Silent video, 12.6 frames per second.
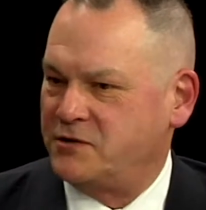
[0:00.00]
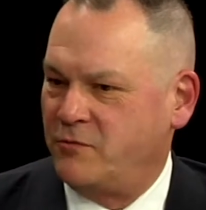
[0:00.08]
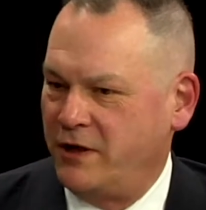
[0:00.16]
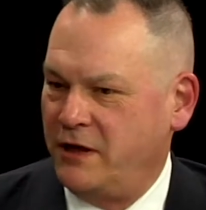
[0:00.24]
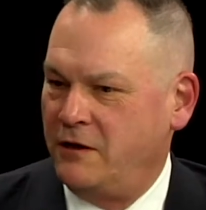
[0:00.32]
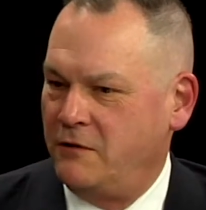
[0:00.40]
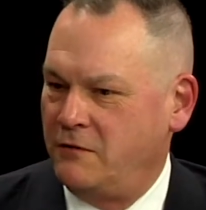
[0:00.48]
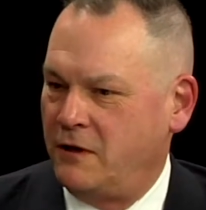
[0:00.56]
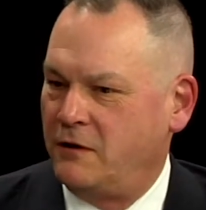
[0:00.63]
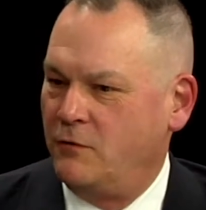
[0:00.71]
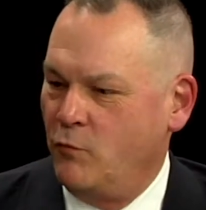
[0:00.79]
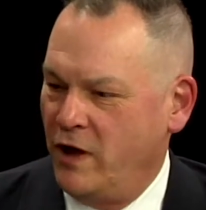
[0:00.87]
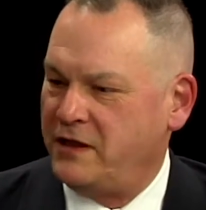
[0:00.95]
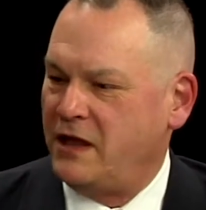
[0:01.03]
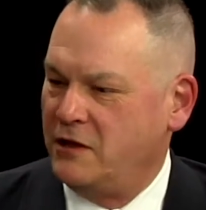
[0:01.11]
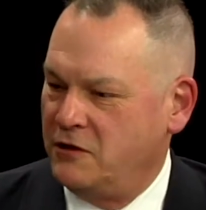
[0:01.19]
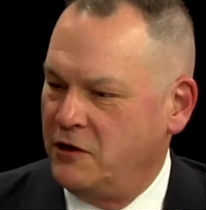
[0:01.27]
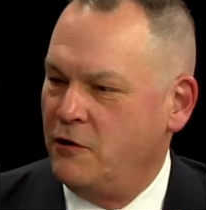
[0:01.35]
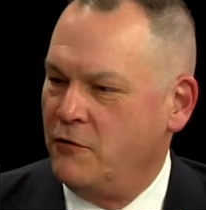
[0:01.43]
What do you
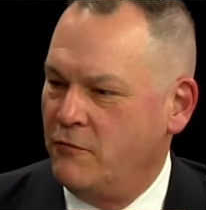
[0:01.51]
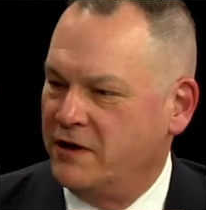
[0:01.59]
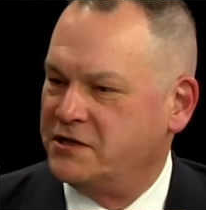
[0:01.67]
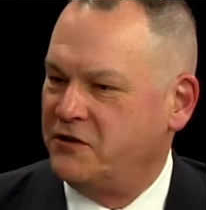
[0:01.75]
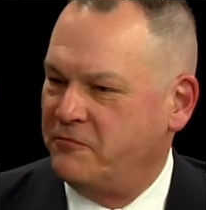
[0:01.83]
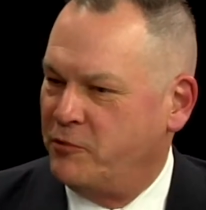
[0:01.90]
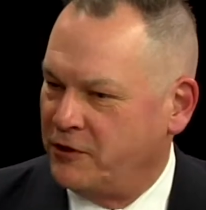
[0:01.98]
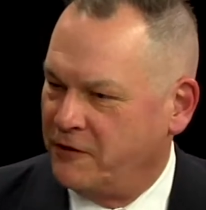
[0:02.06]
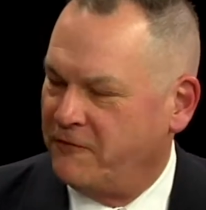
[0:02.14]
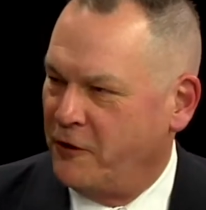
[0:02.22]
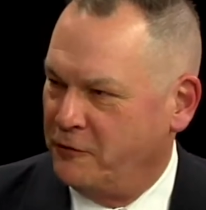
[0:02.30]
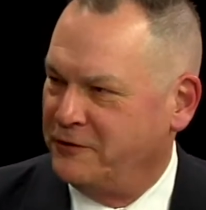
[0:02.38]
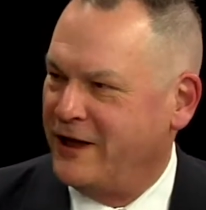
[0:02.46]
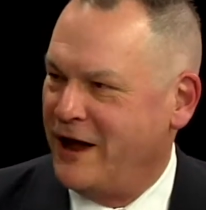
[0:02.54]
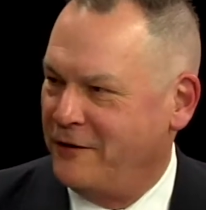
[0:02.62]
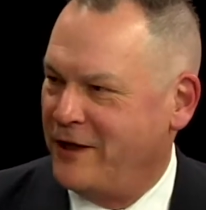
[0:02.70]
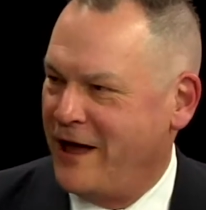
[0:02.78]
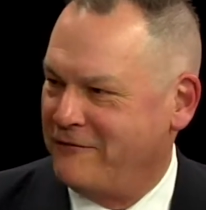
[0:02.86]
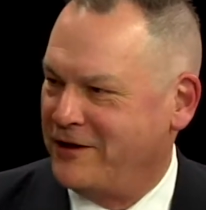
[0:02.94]
do once you've put the phone
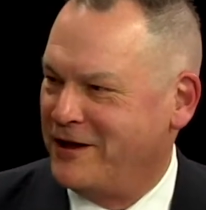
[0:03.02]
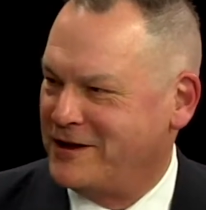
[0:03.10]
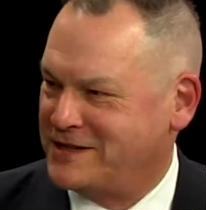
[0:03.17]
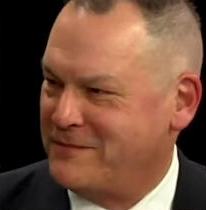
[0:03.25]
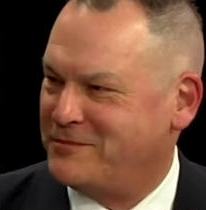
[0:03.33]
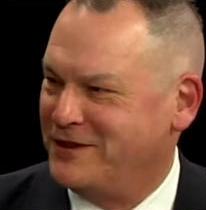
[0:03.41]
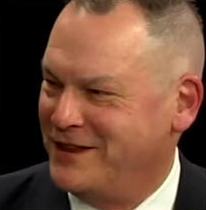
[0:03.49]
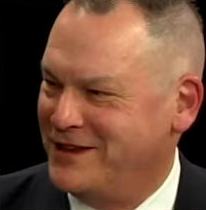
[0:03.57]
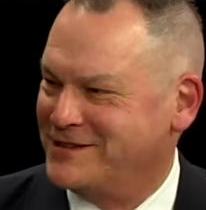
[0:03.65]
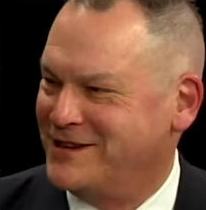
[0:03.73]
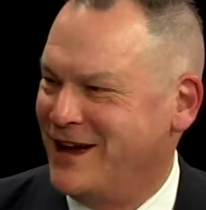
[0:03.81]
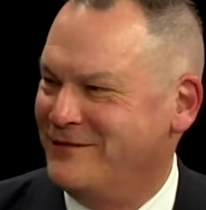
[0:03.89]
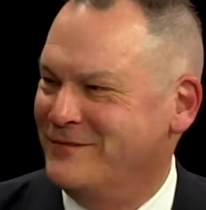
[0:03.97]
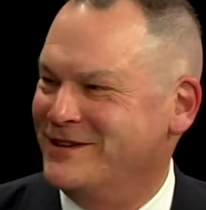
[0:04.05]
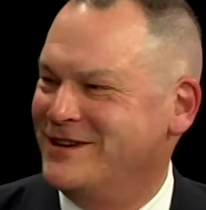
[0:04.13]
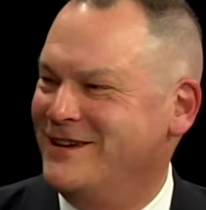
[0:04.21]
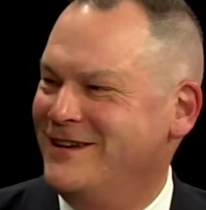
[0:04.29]
down, having accepted the assignment?